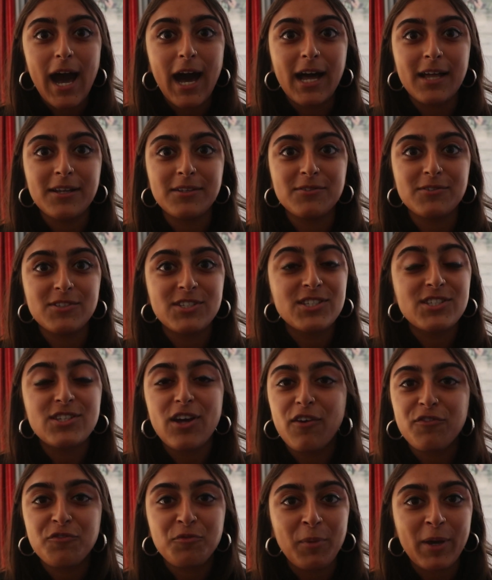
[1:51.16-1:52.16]
and
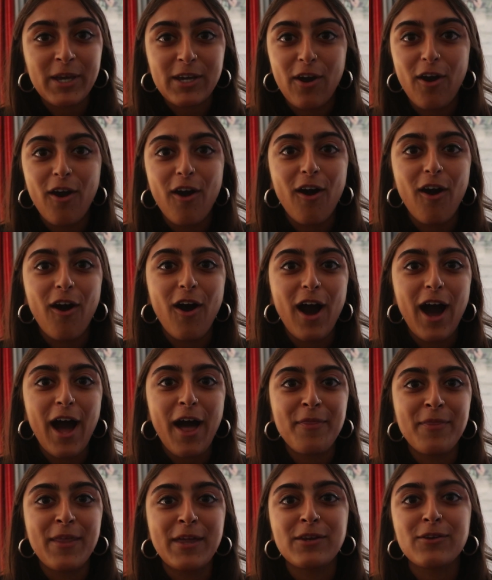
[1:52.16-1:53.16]
stuffed my car
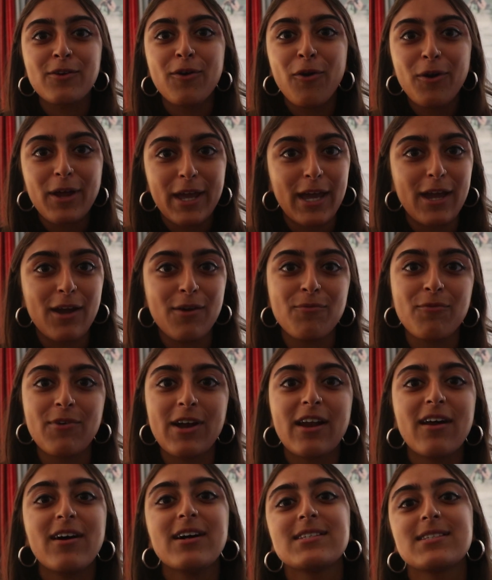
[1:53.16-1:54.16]
and then got here and
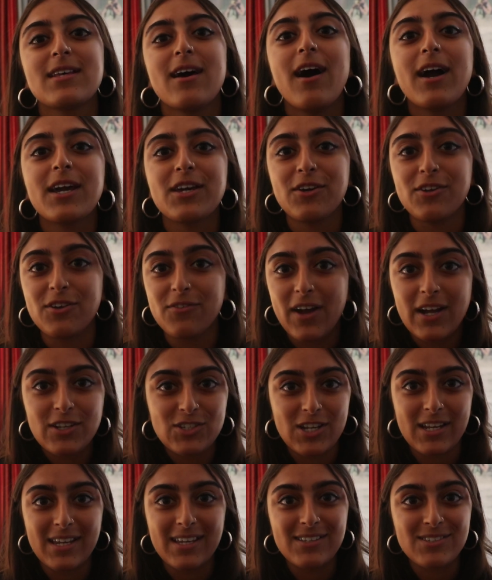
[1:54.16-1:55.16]
realised that I could have
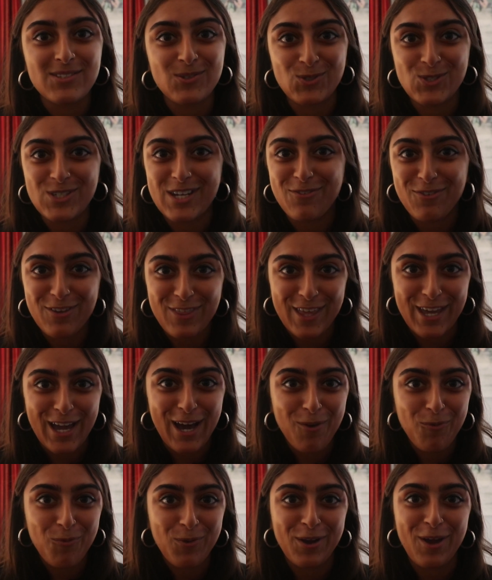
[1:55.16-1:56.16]
actually sorted everything
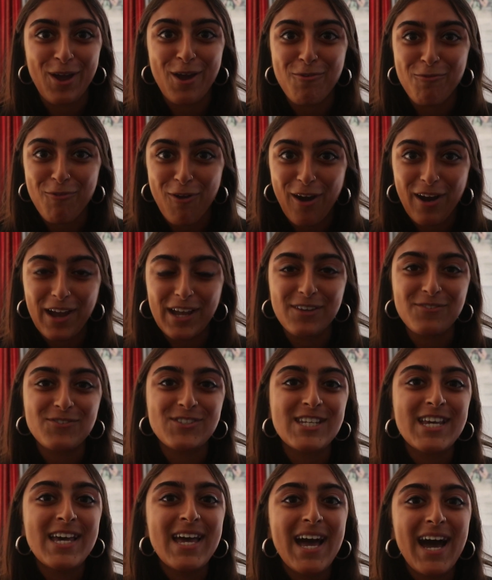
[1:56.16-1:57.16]
out when I
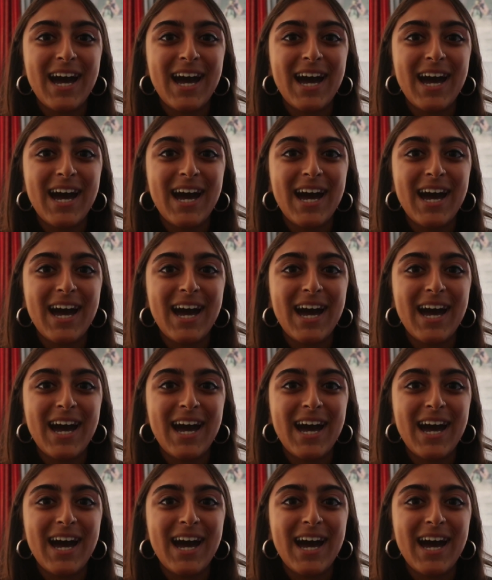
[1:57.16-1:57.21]
arrived,